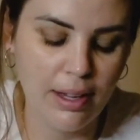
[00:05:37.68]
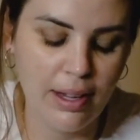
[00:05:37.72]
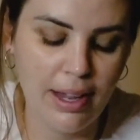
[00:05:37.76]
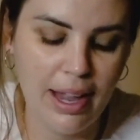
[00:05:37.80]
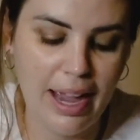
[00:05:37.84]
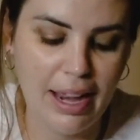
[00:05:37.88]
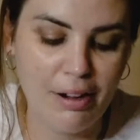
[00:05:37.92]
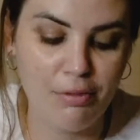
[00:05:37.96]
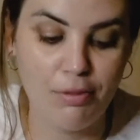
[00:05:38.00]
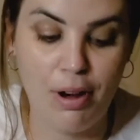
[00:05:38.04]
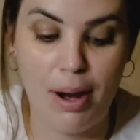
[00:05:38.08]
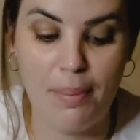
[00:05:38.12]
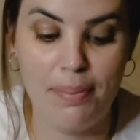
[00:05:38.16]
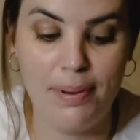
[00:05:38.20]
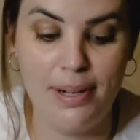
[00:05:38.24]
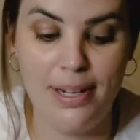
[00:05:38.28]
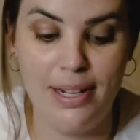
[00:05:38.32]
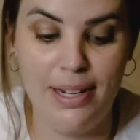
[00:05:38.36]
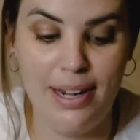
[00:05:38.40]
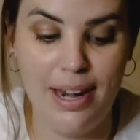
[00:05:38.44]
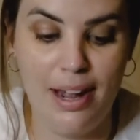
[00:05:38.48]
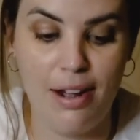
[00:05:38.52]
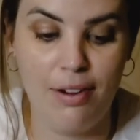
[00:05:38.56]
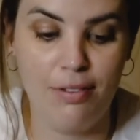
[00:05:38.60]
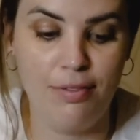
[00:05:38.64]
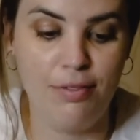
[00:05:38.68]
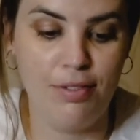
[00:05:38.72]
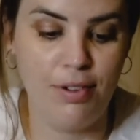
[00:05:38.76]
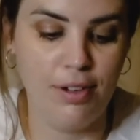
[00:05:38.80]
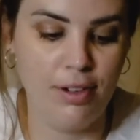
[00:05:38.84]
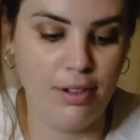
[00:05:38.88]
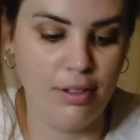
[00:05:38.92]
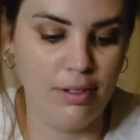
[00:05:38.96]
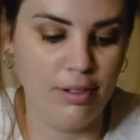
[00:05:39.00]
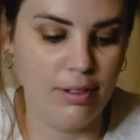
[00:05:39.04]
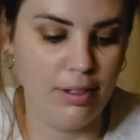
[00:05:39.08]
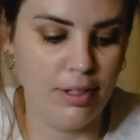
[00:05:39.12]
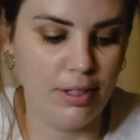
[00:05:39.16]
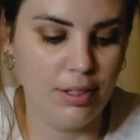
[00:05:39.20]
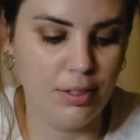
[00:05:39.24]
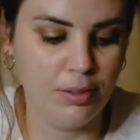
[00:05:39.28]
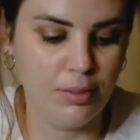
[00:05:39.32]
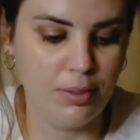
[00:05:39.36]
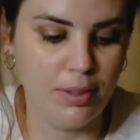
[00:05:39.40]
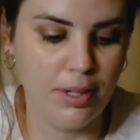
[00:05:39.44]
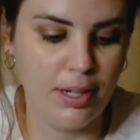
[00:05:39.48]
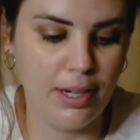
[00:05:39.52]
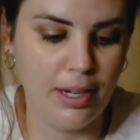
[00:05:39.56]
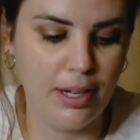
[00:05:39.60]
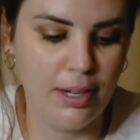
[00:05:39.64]
and wrap it in alfoil. I just
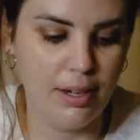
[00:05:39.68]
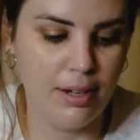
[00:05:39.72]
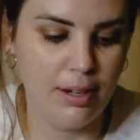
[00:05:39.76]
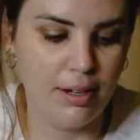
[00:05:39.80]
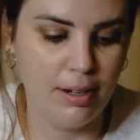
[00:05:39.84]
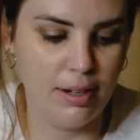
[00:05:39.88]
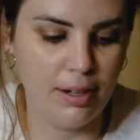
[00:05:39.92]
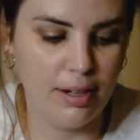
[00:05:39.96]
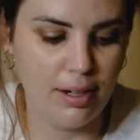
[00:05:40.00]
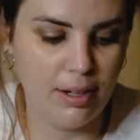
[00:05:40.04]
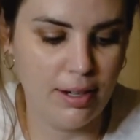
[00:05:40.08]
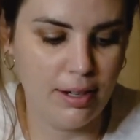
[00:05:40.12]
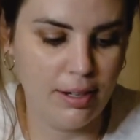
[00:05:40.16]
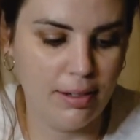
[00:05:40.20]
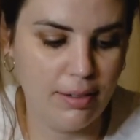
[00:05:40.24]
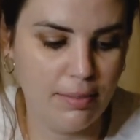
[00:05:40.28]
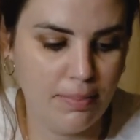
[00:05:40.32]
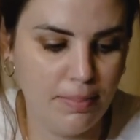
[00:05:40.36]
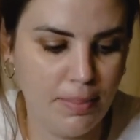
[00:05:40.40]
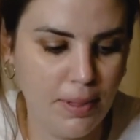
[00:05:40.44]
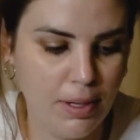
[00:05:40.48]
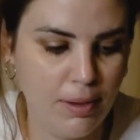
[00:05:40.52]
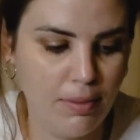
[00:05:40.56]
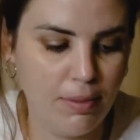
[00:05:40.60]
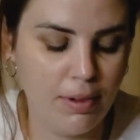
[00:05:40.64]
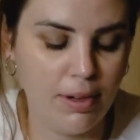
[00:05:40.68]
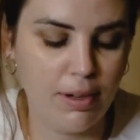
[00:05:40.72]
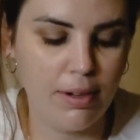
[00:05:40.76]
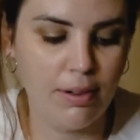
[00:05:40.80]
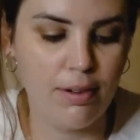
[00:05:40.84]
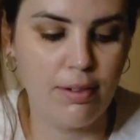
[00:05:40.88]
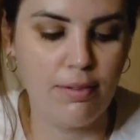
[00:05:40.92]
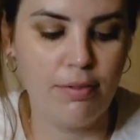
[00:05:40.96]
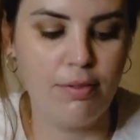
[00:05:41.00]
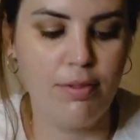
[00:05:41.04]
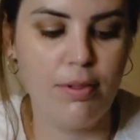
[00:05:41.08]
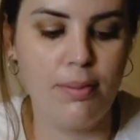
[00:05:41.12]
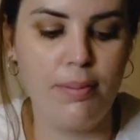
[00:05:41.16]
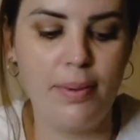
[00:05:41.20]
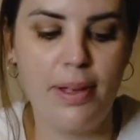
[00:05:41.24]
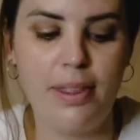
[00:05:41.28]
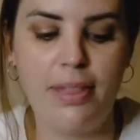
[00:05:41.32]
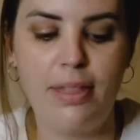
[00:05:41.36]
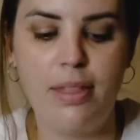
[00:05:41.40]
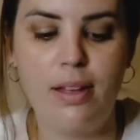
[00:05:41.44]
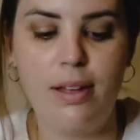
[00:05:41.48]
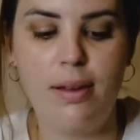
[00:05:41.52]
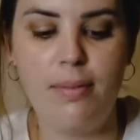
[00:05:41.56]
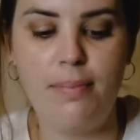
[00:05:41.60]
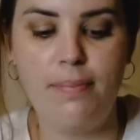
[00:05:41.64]
want to get a nice big one for my
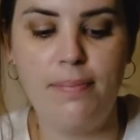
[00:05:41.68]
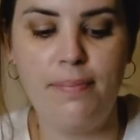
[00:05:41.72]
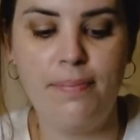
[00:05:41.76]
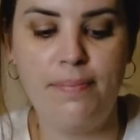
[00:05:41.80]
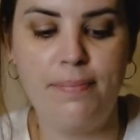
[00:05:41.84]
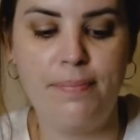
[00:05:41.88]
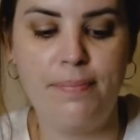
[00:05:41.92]
thumb.